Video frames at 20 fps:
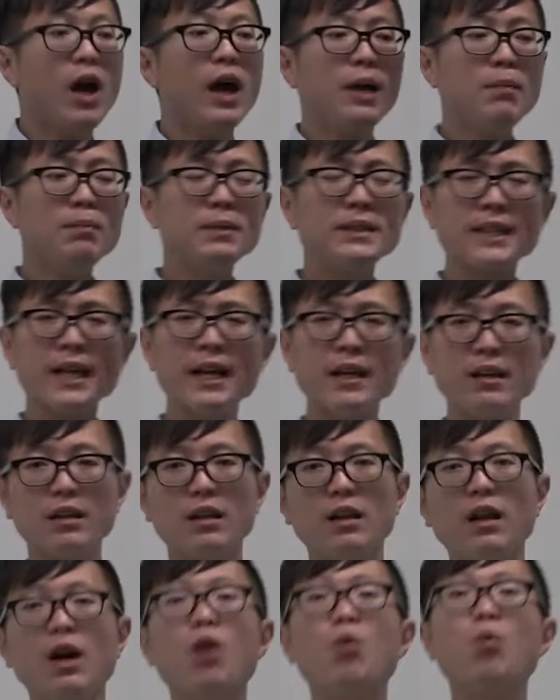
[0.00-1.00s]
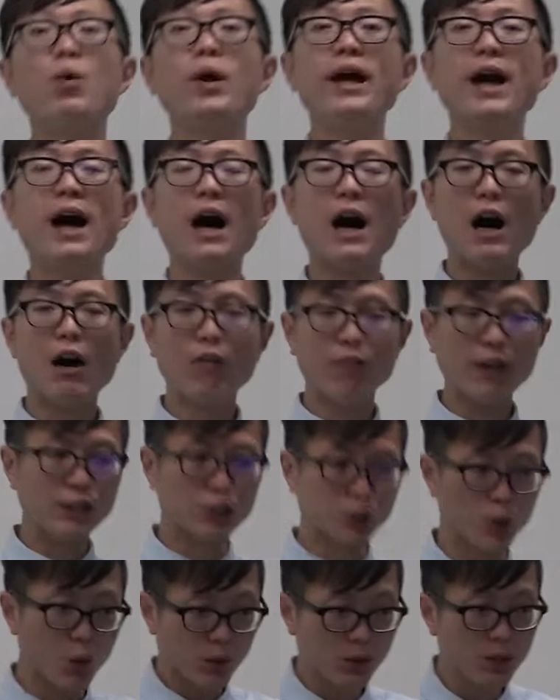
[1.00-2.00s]
In particular, we have a
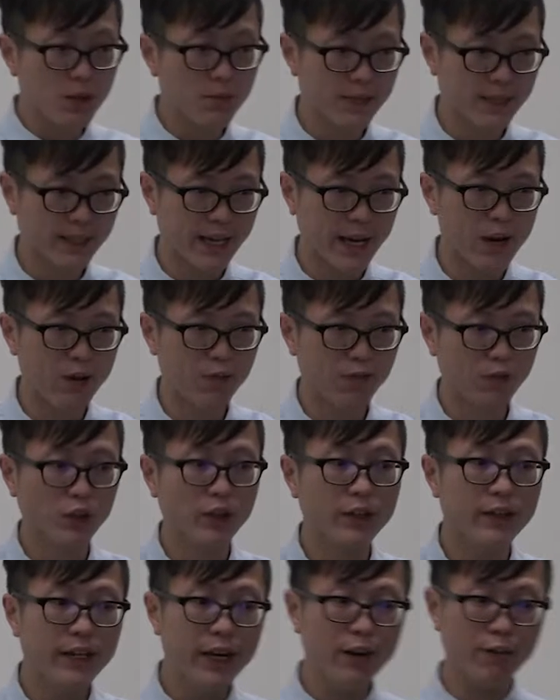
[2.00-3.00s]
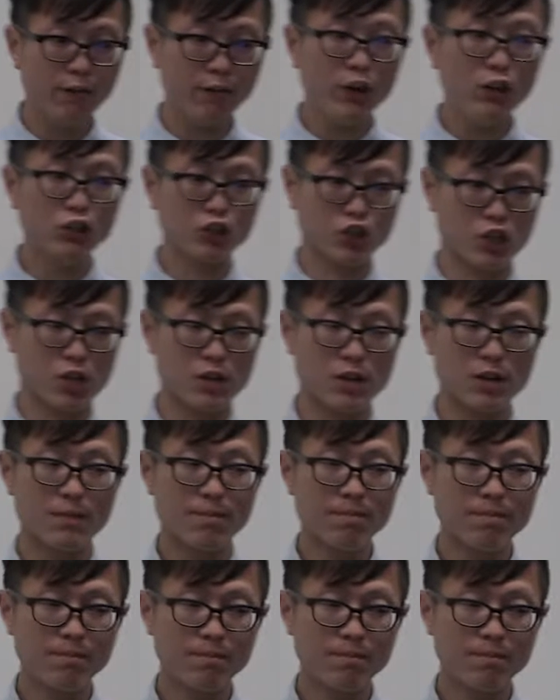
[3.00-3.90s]
short-term scale for the near future.